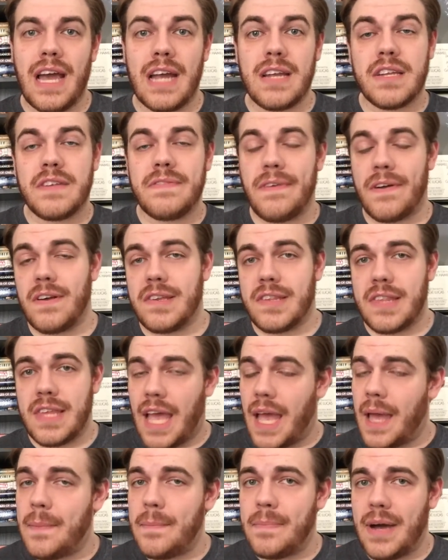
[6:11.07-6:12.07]
And as far as
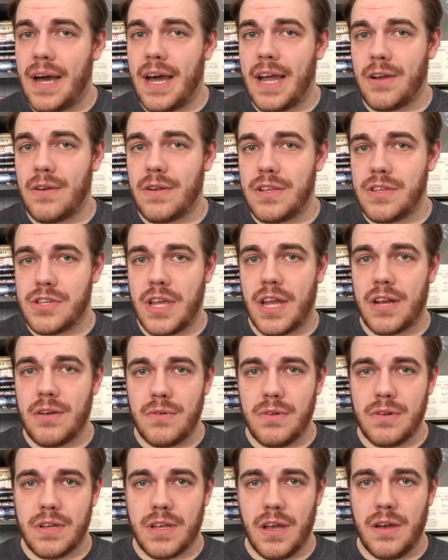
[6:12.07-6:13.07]
the Empire in
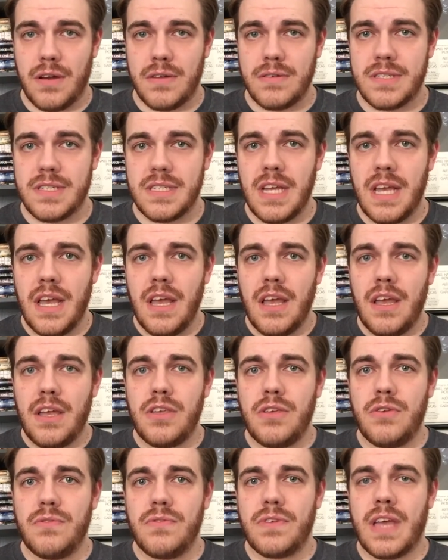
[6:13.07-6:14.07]
general goes,
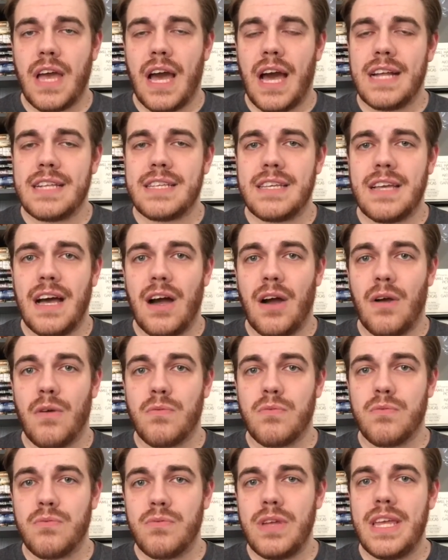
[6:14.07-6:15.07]
you've got a
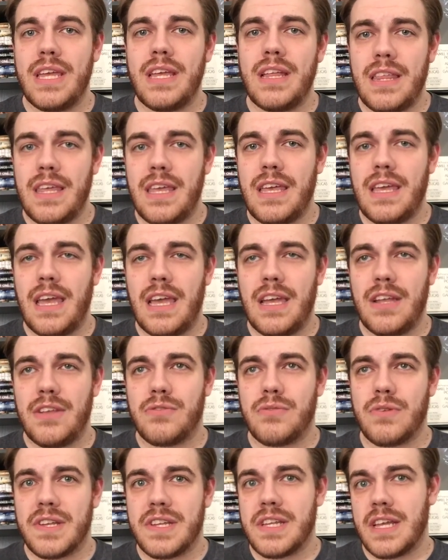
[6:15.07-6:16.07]
really
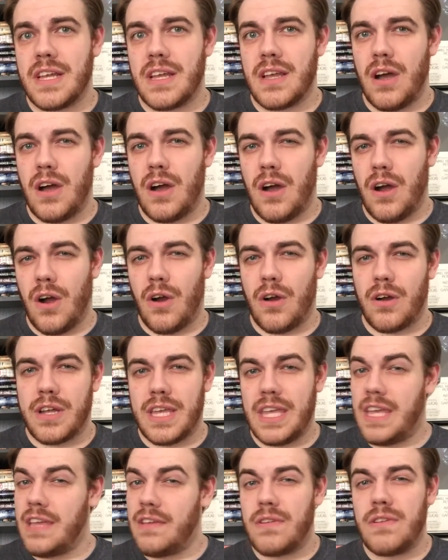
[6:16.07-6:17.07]
interesting
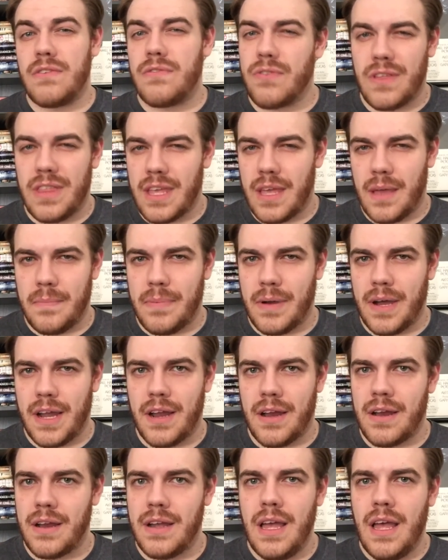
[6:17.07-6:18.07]
arc even for the
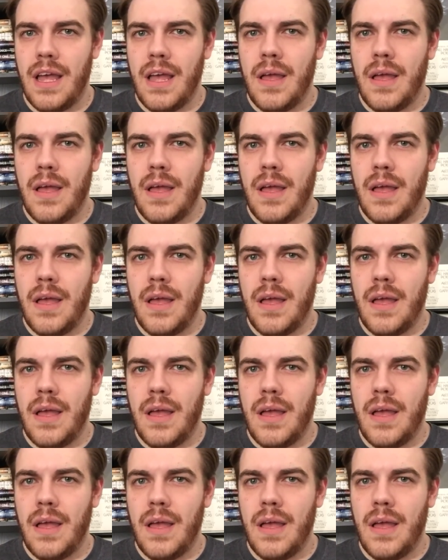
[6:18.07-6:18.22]
Empire,